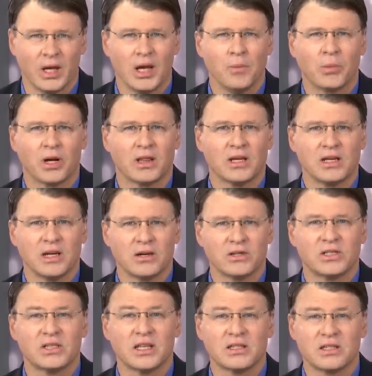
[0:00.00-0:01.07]
But in the
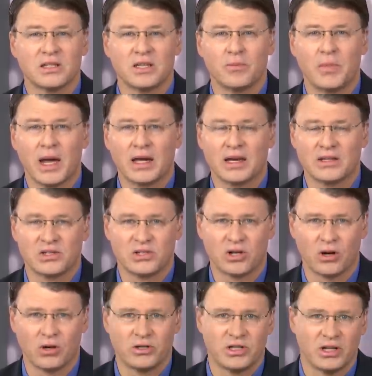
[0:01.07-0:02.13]
years since the debate has
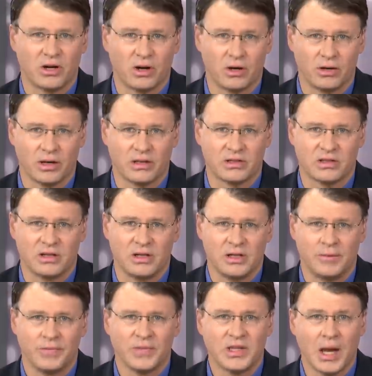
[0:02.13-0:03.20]
surged in earnest,
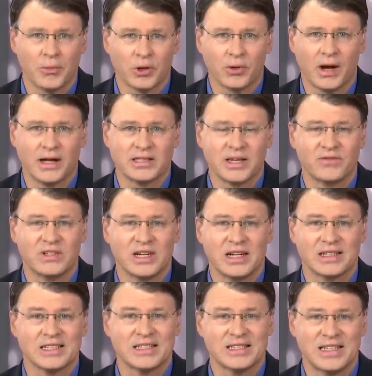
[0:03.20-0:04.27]
Democrats have seen a
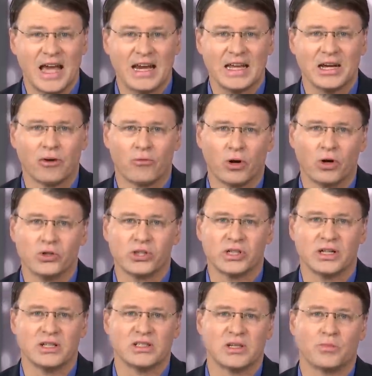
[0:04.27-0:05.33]
steady erosion
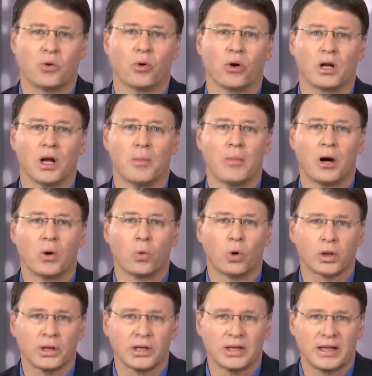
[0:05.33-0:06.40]
in support among
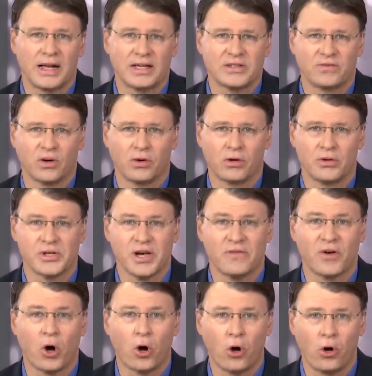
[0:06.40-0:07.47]
working class voters
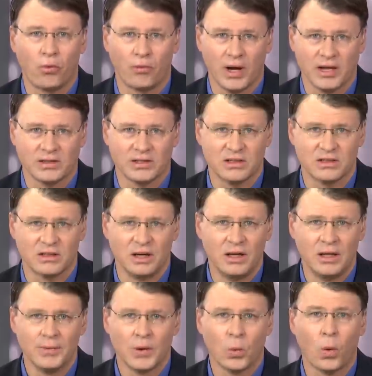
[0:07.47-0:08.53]
of all races,
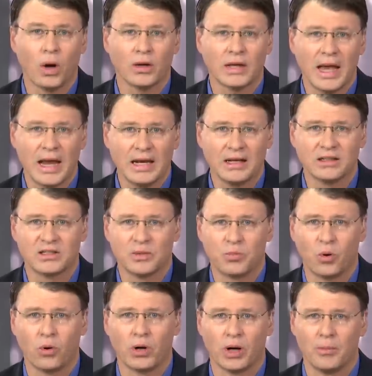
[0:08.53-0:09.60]
while gaining
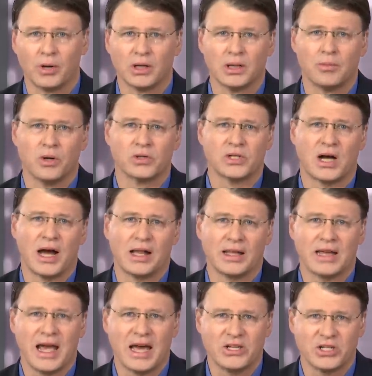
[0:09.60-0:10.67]
support among the most
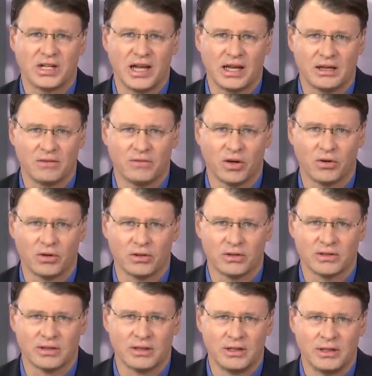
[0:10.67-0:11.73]
highly educated voters.